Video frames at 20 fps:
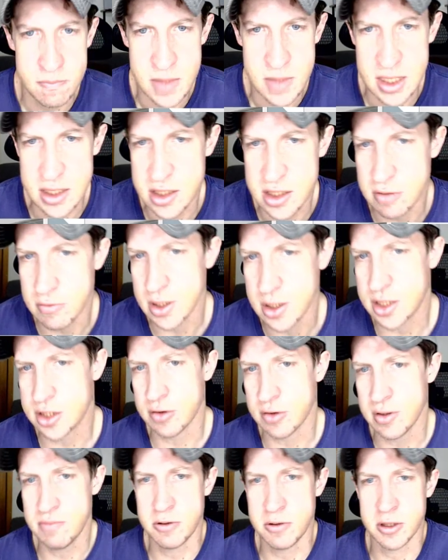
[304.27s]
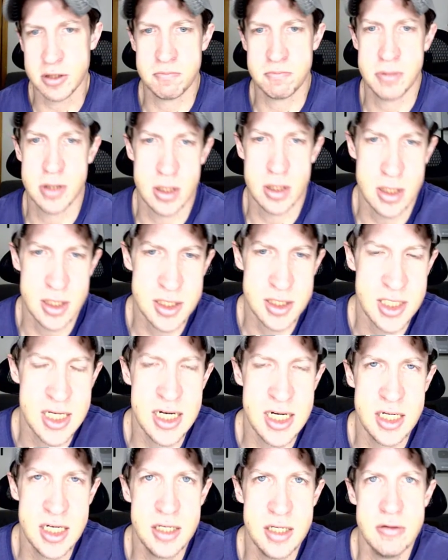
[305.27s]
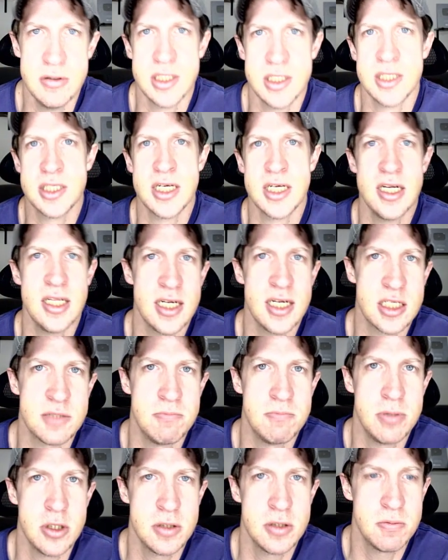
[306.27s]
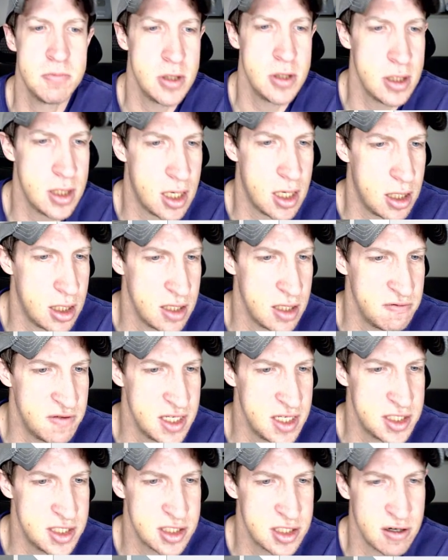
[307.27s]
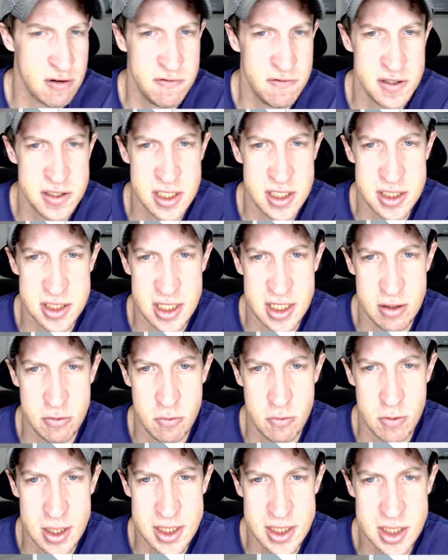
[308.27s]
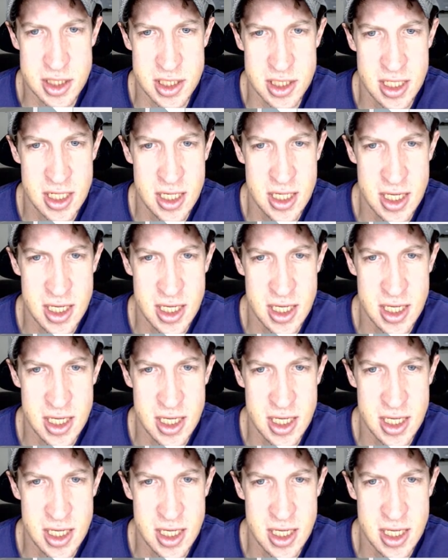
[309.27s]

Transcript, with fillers: And so what joint push pull is going to do is it's going to let us push pull all of these surfaces at once.